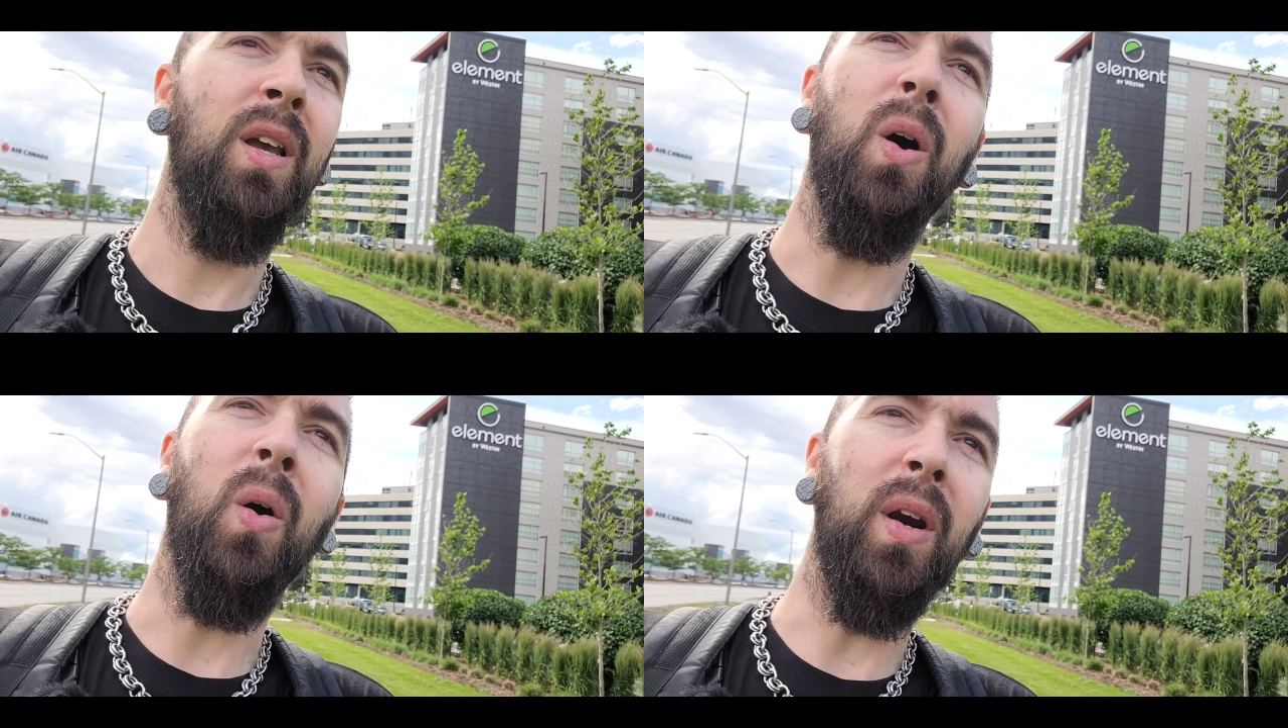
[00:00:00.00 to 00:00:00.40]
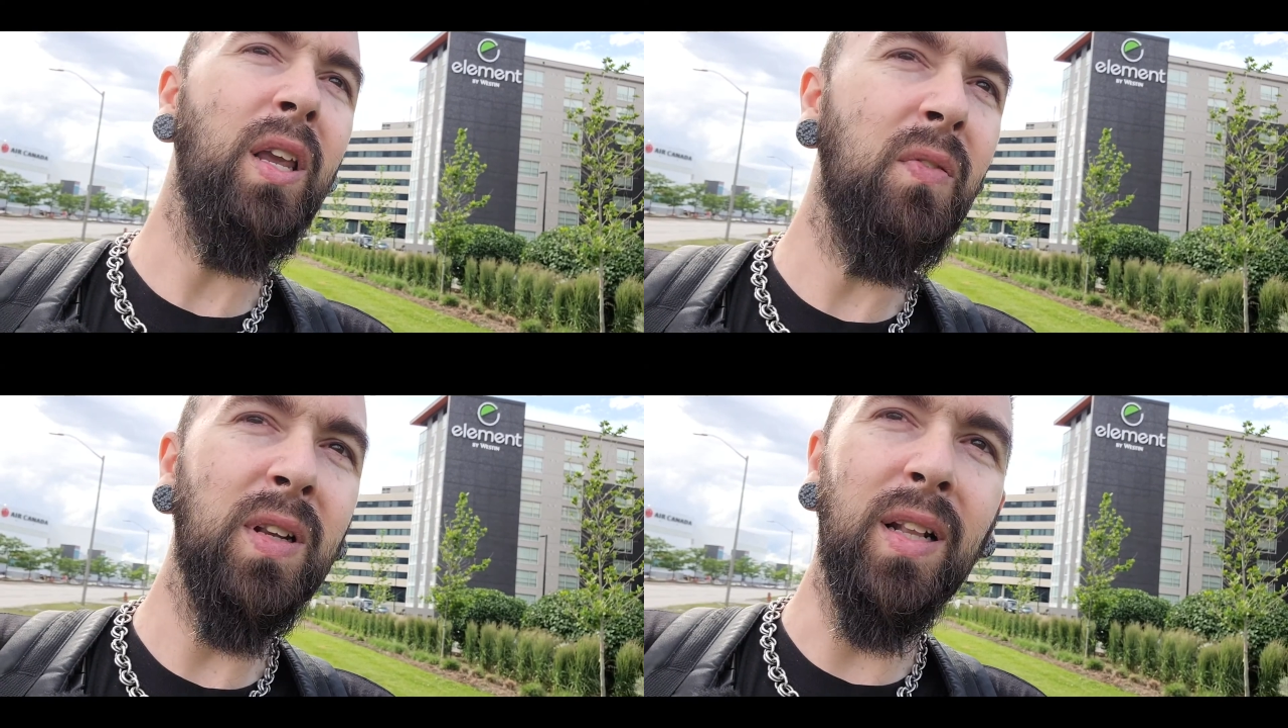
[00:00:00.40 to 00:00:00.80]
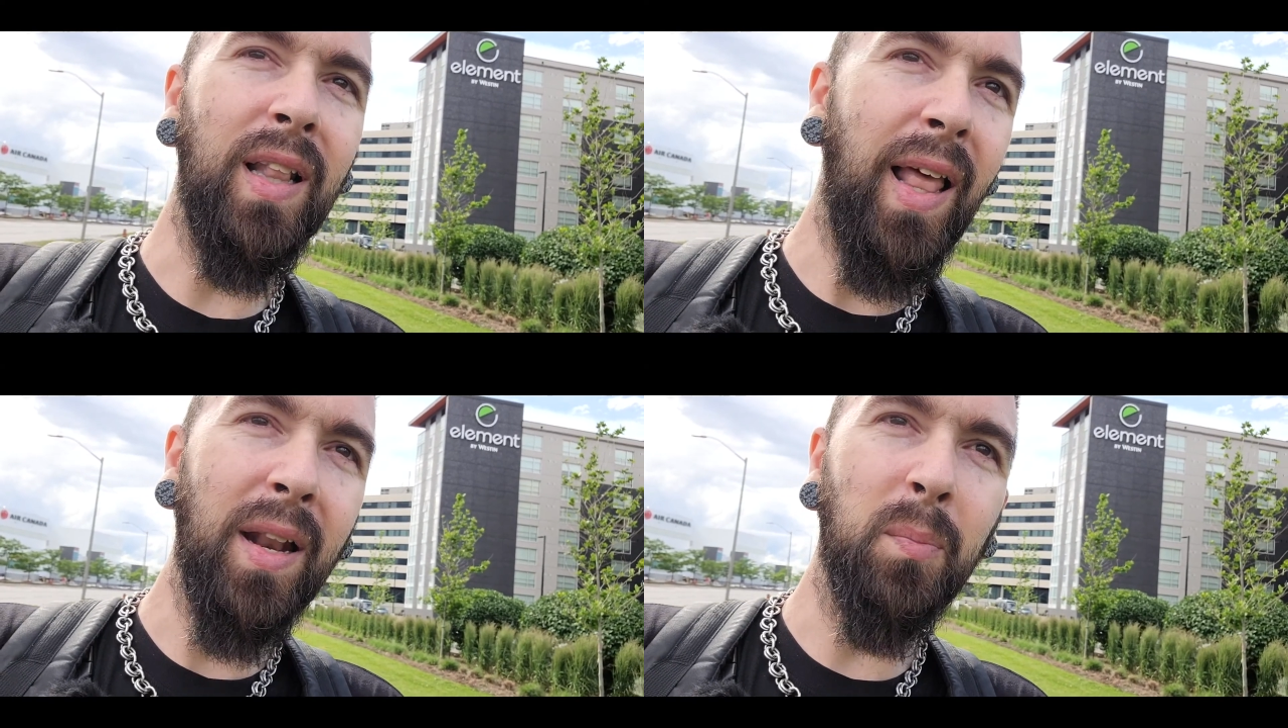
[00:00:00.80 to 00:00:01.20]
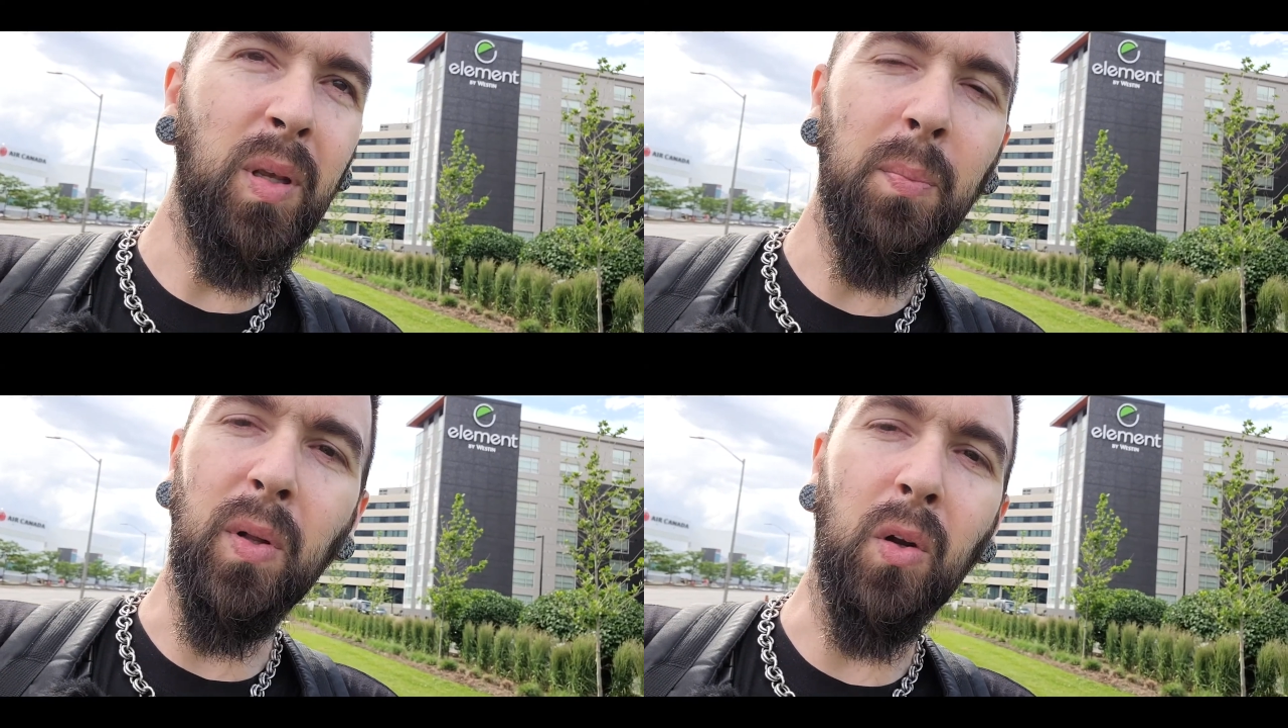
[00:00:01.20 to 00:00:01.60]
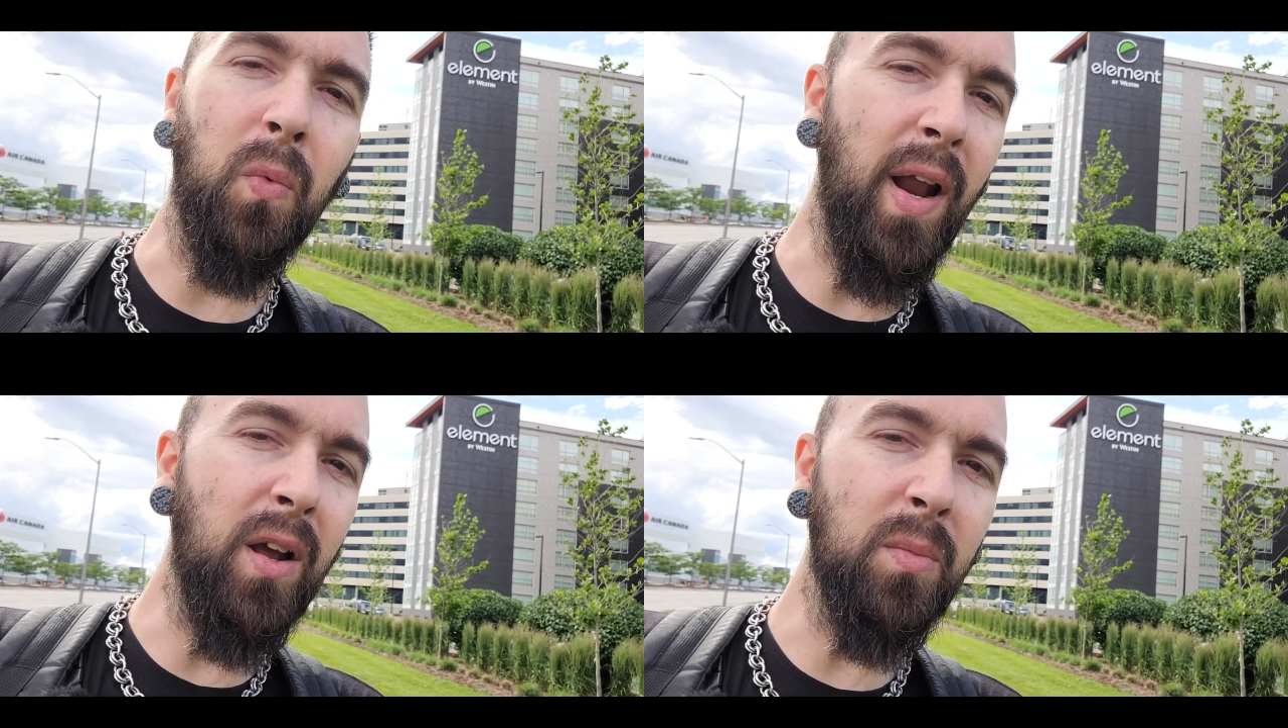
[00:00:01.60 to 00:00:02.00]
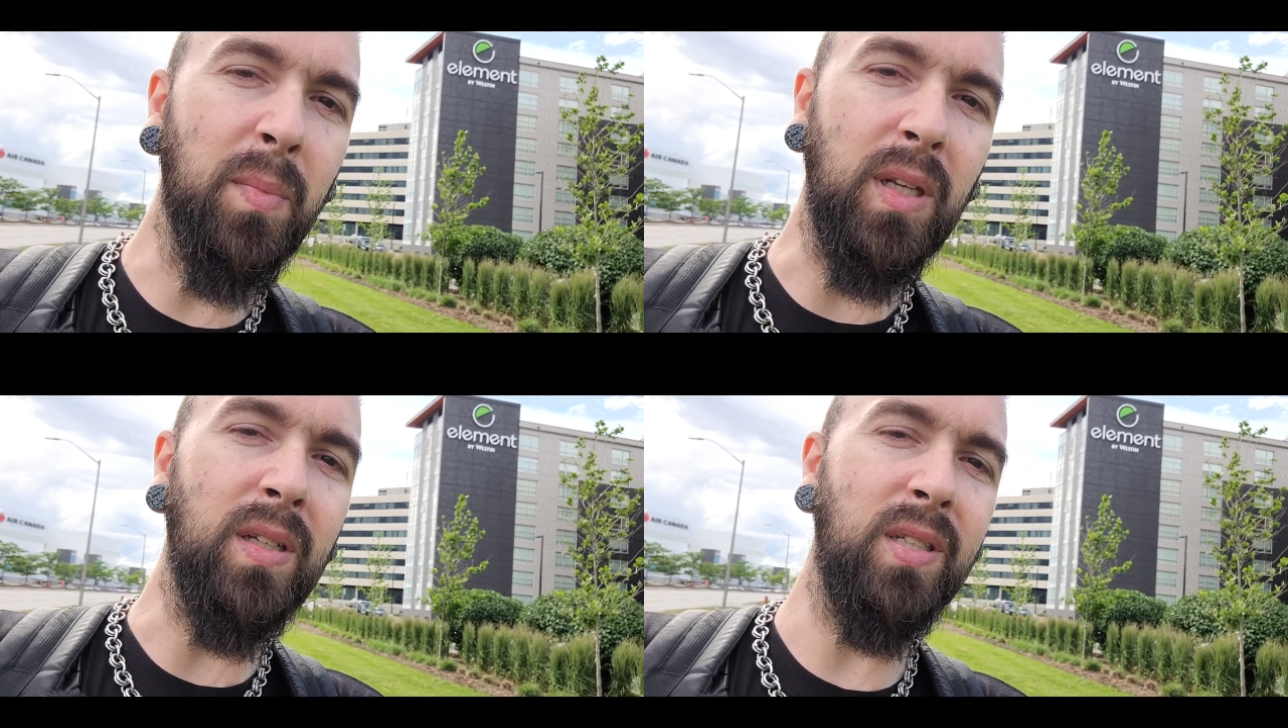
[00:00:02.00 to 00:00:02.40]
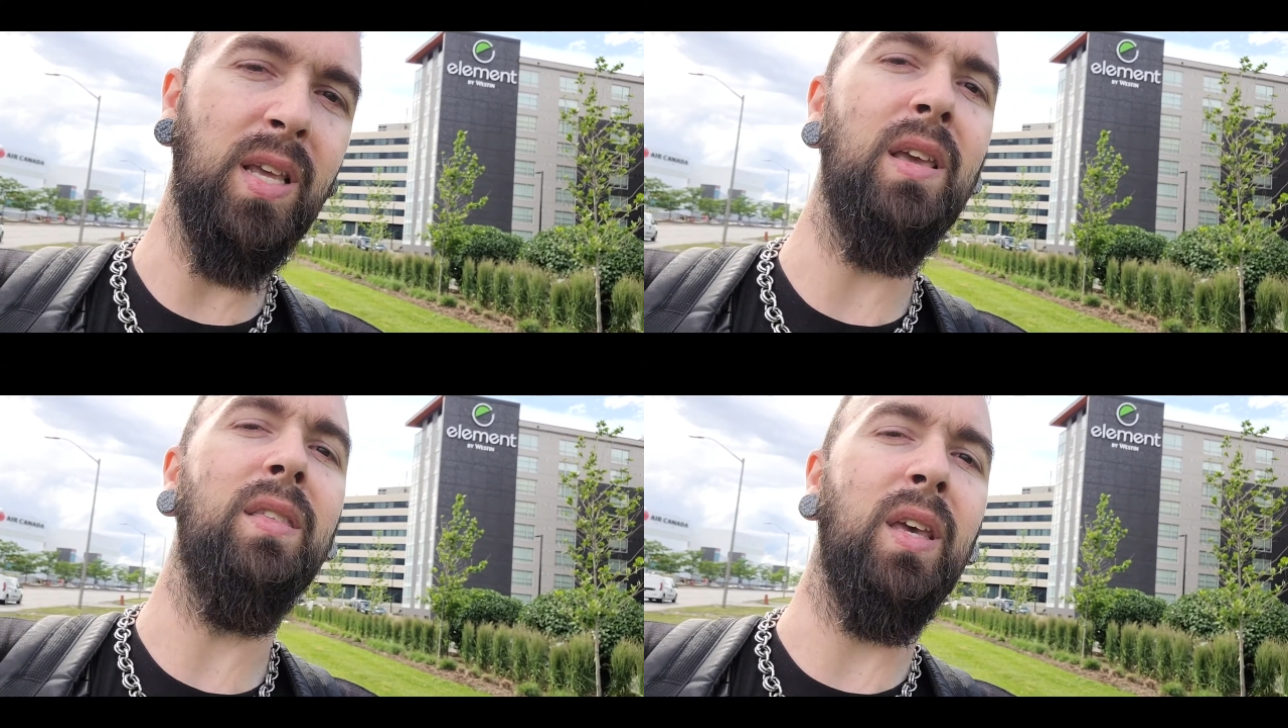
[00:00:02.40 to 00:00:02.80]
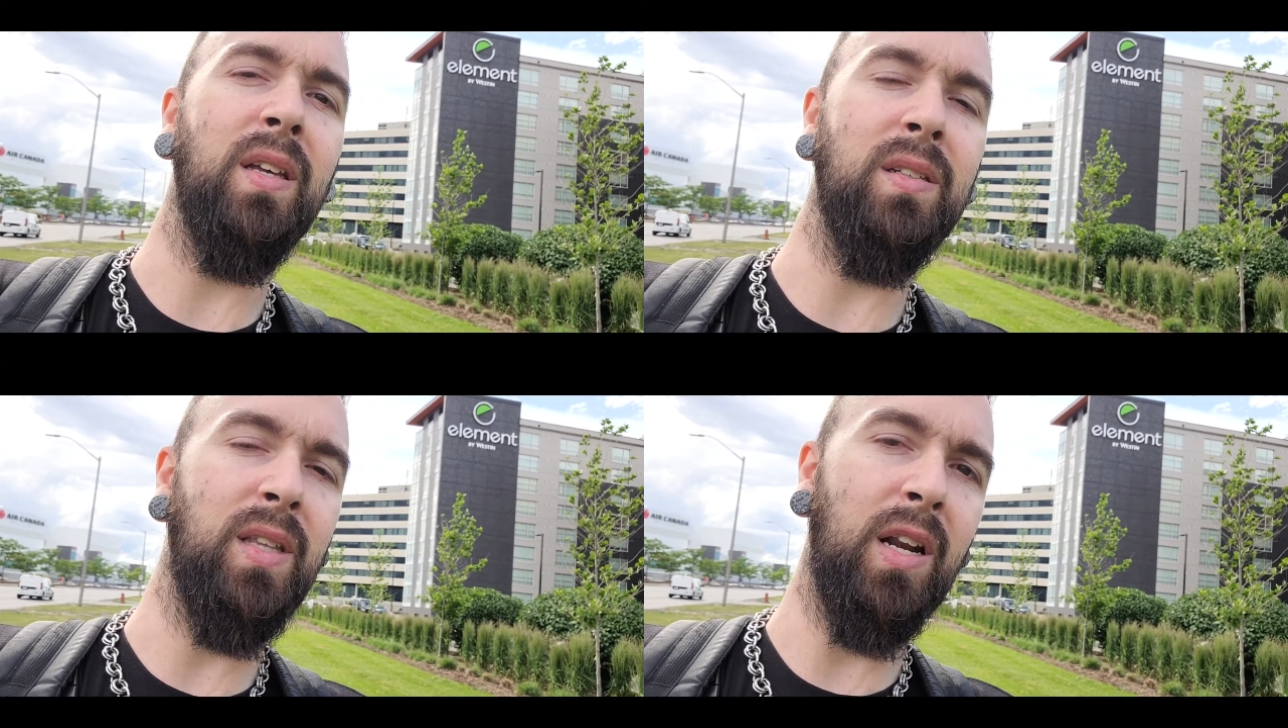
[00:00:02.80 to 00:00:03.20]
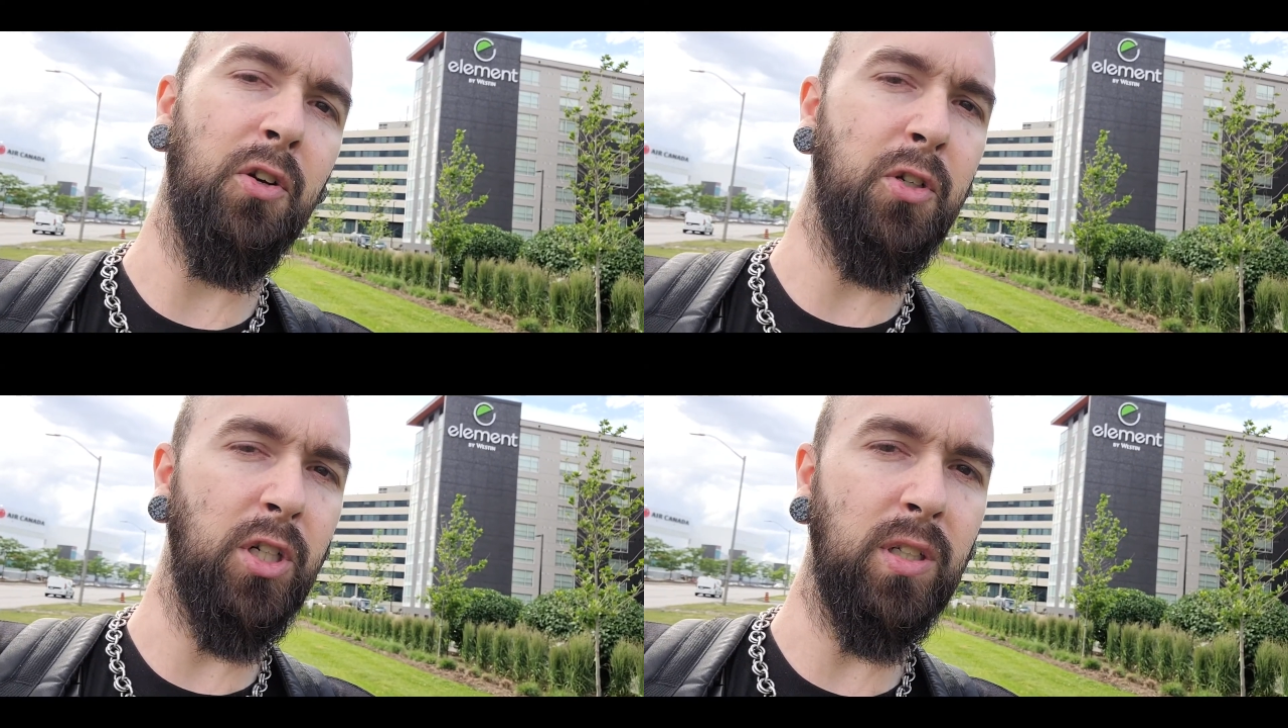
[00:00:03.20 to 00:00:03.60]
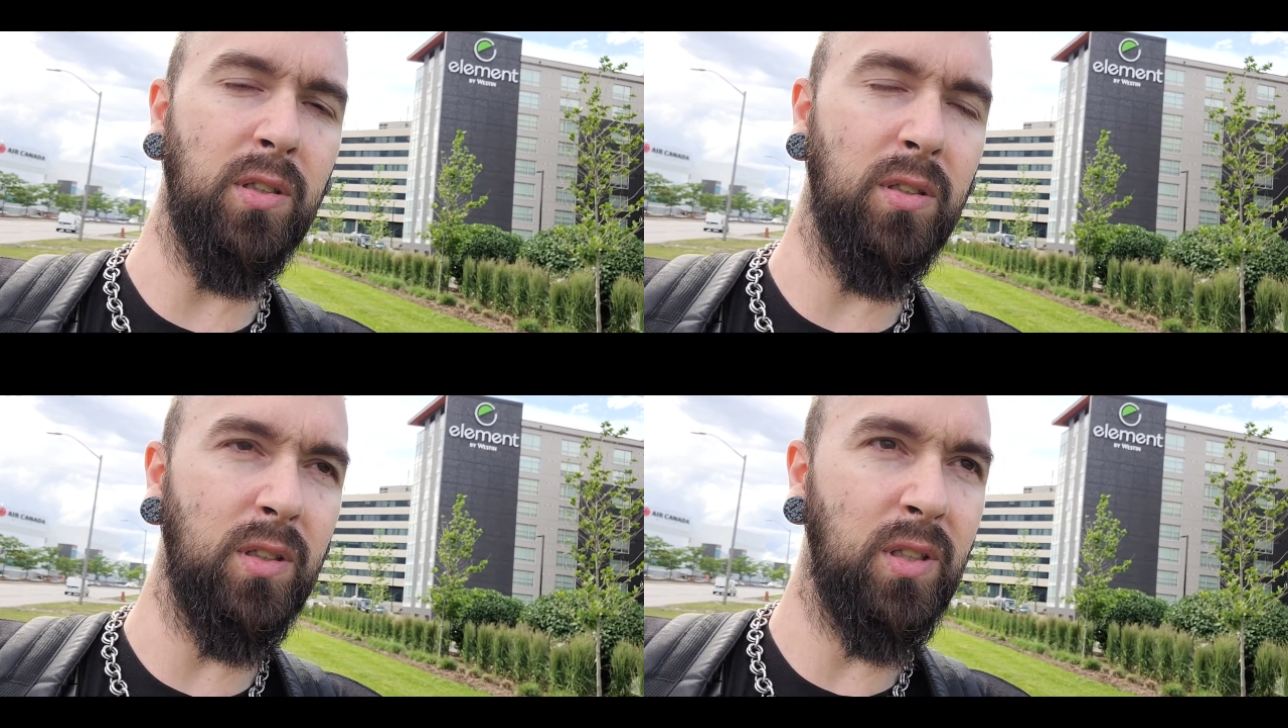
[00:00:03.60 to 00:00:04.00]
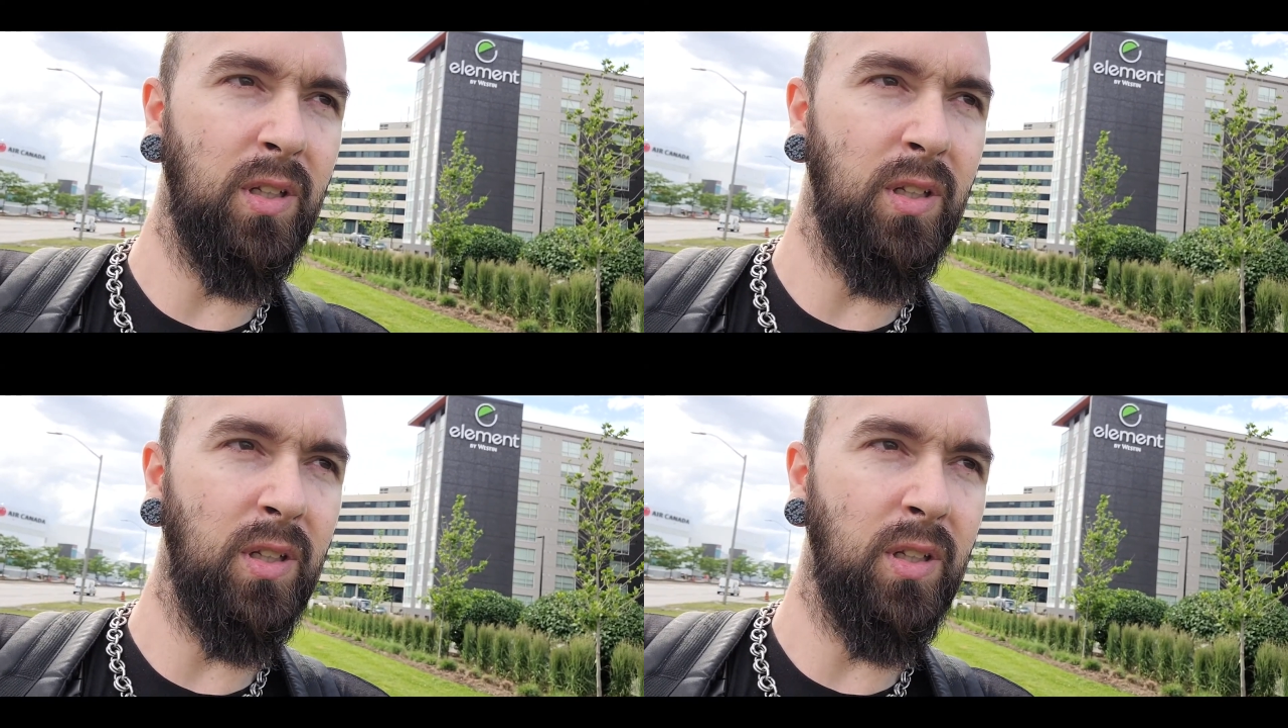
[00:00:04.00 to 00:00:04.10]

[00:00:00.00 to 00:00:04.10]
or even let people around me say things that are just